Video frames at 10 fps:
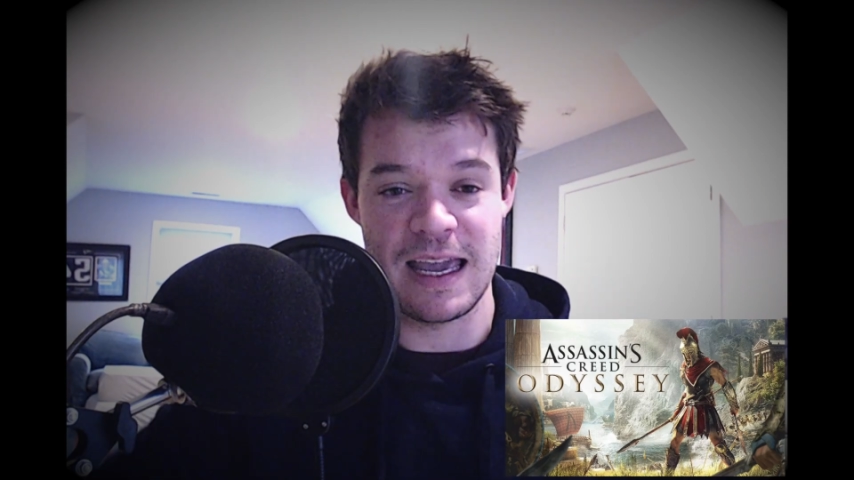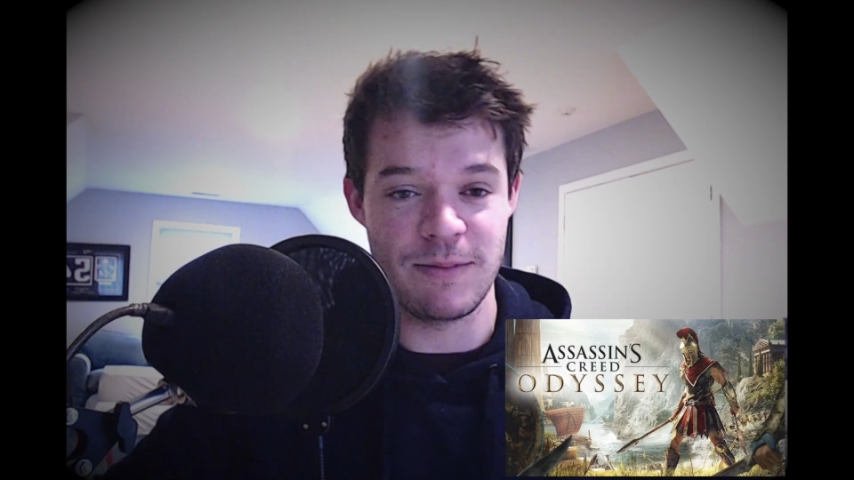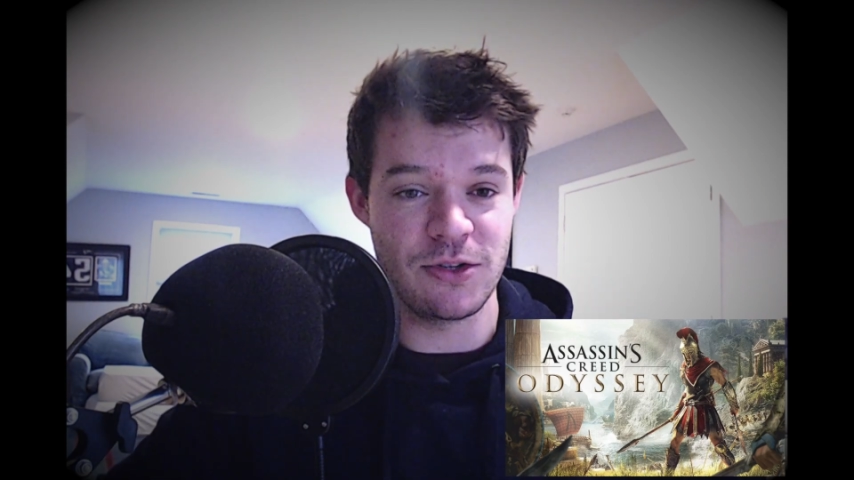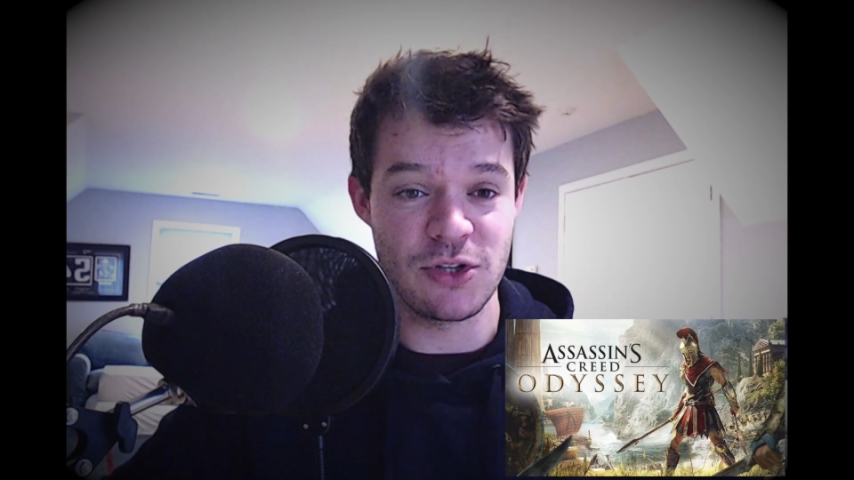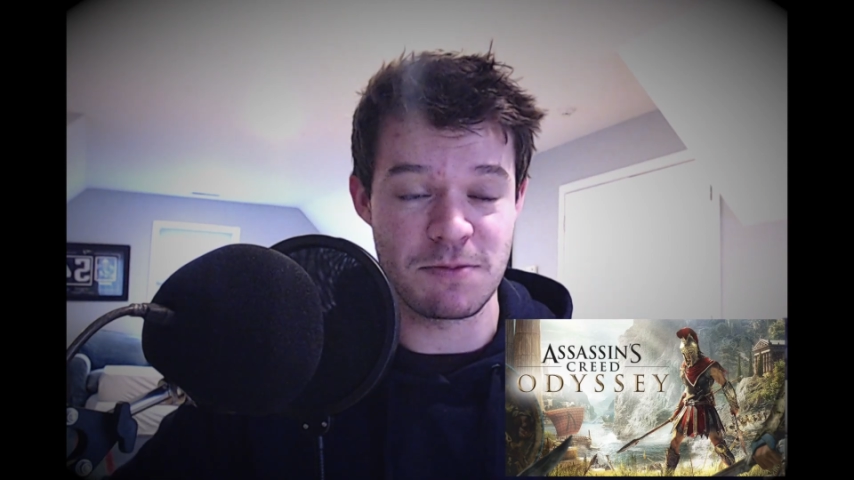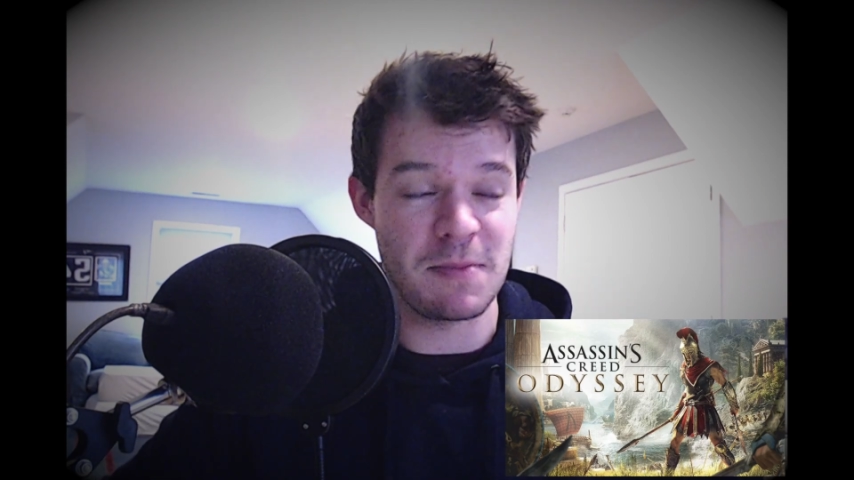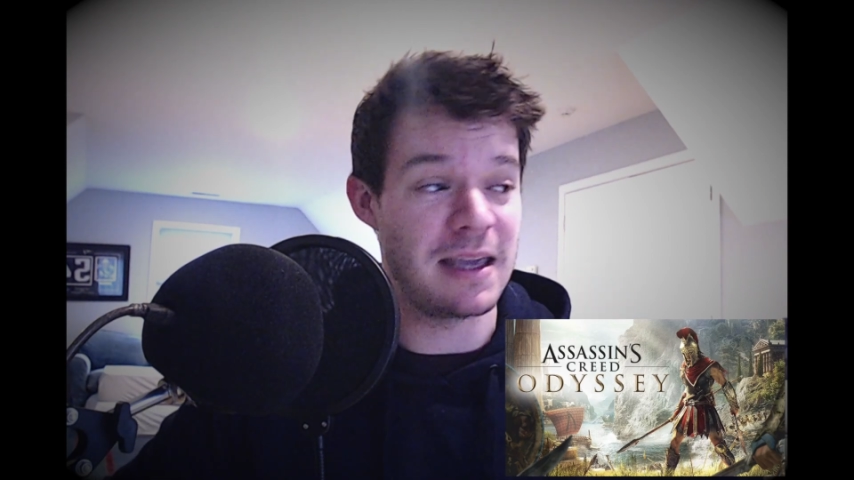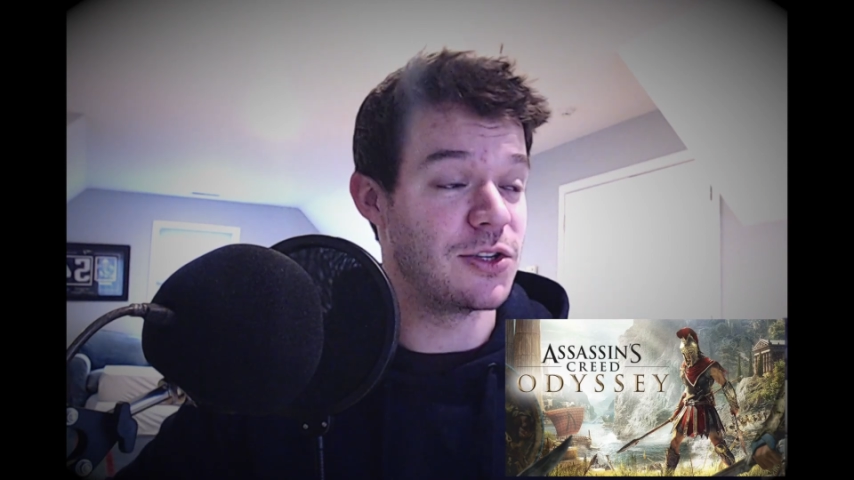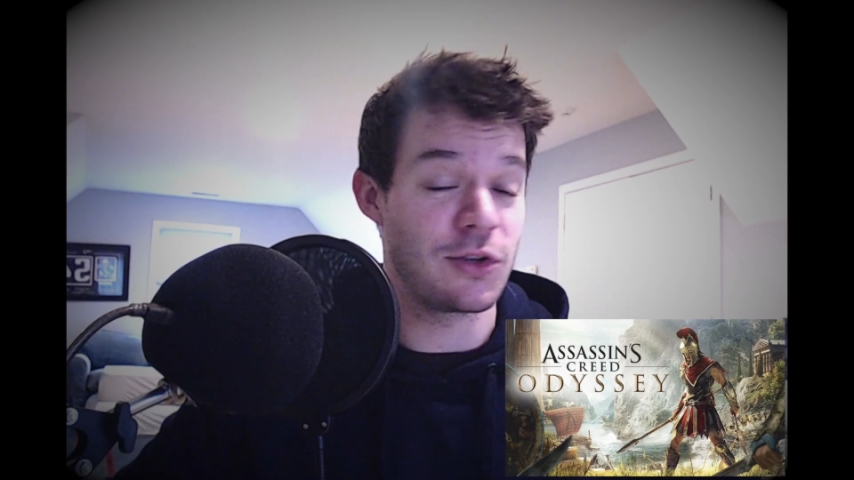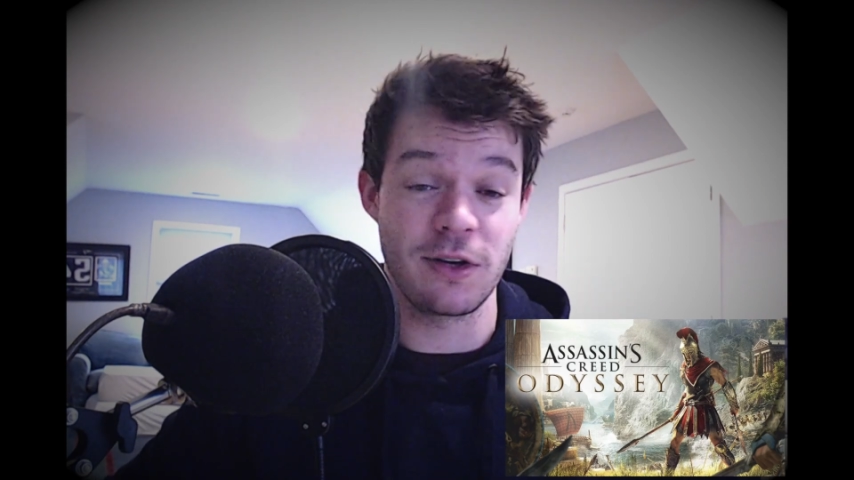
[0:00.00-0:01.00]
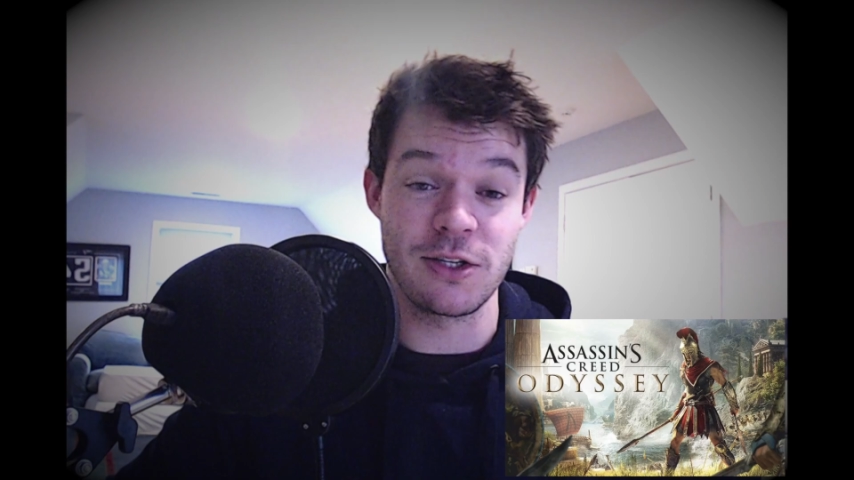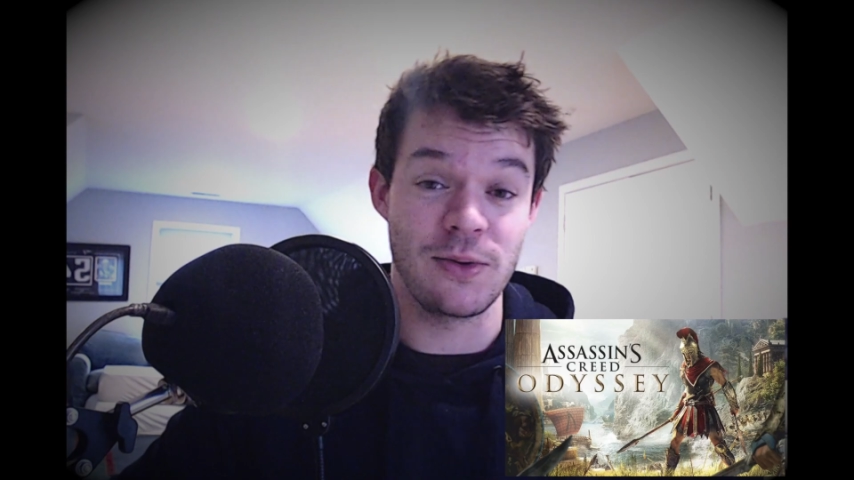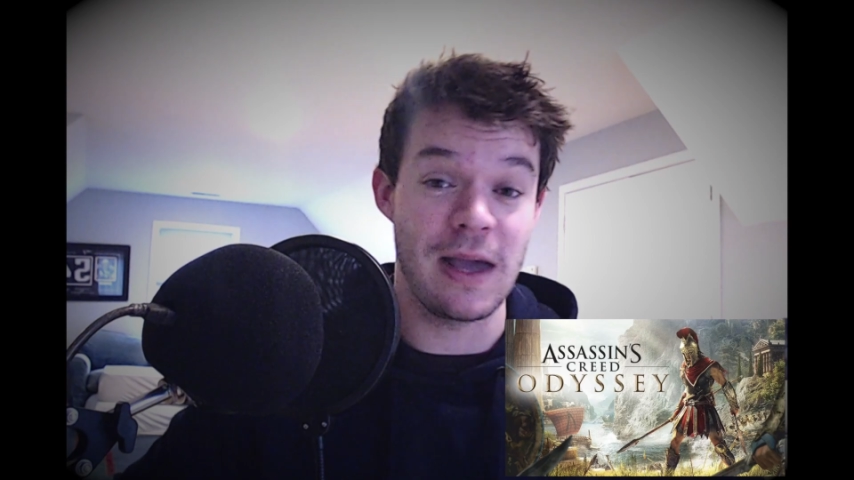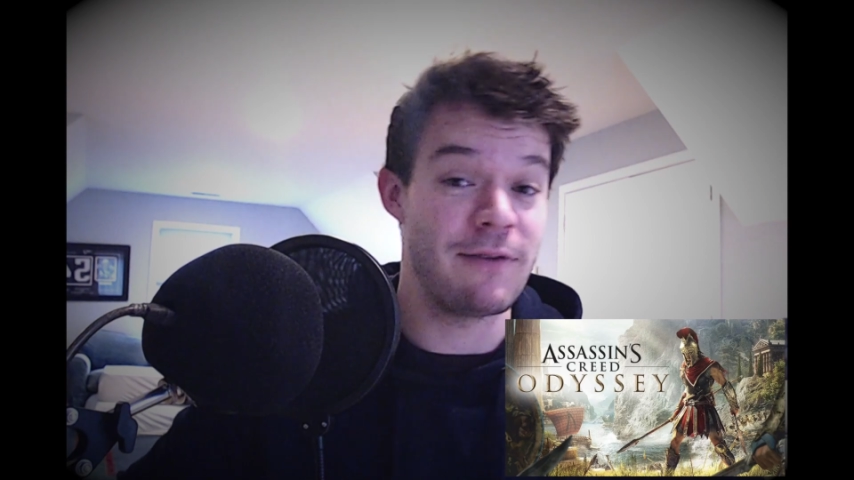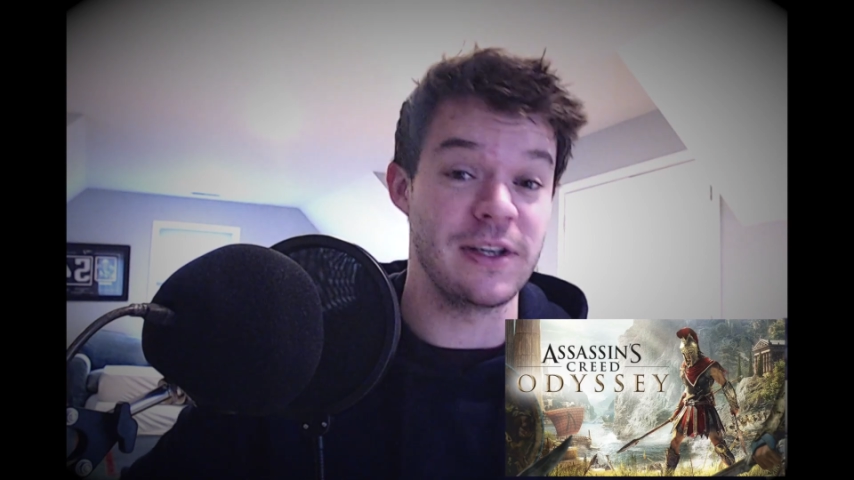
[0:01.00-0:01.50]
game and just making sure I do